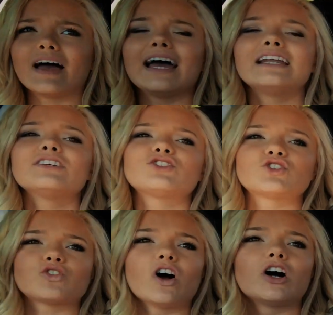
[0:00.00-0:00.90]
any
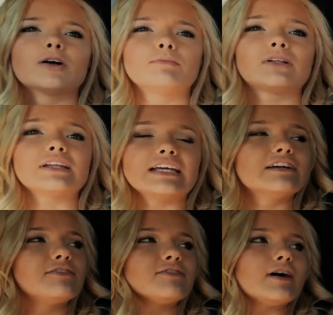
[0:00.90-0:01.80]
strong
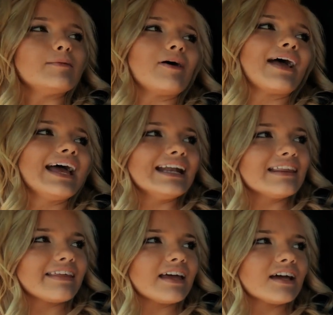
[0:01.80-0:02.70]
belief about
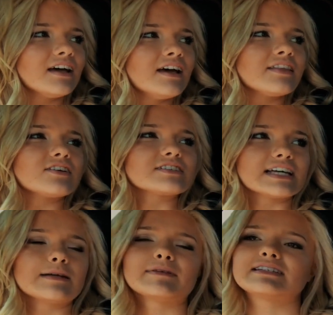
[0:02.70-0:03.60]
anything, there's
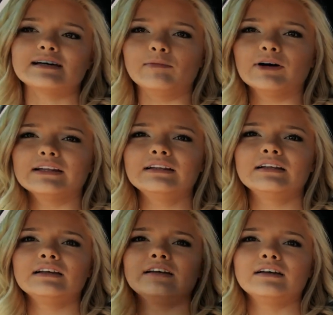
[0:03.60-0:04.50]
gonna be someone
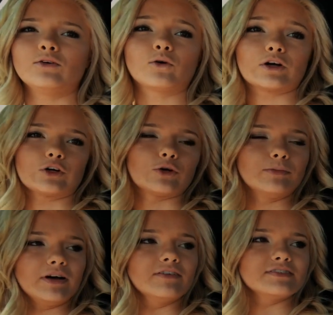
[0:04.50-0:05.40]
or a group
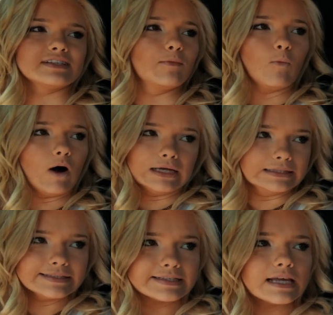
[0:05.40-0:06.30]
of
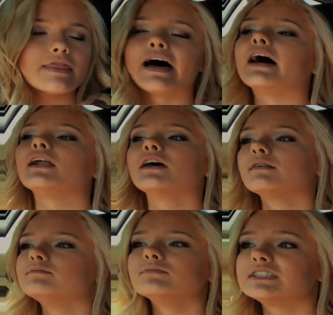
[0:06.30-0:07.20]
someones that
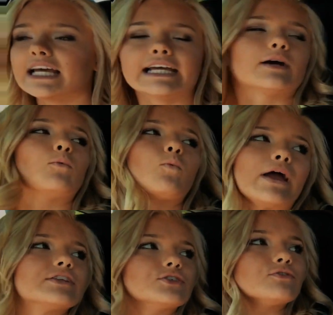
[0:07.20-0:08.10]
take it
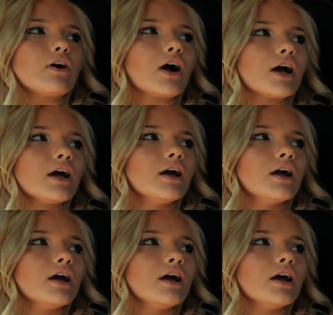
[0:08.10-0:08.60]
way too far.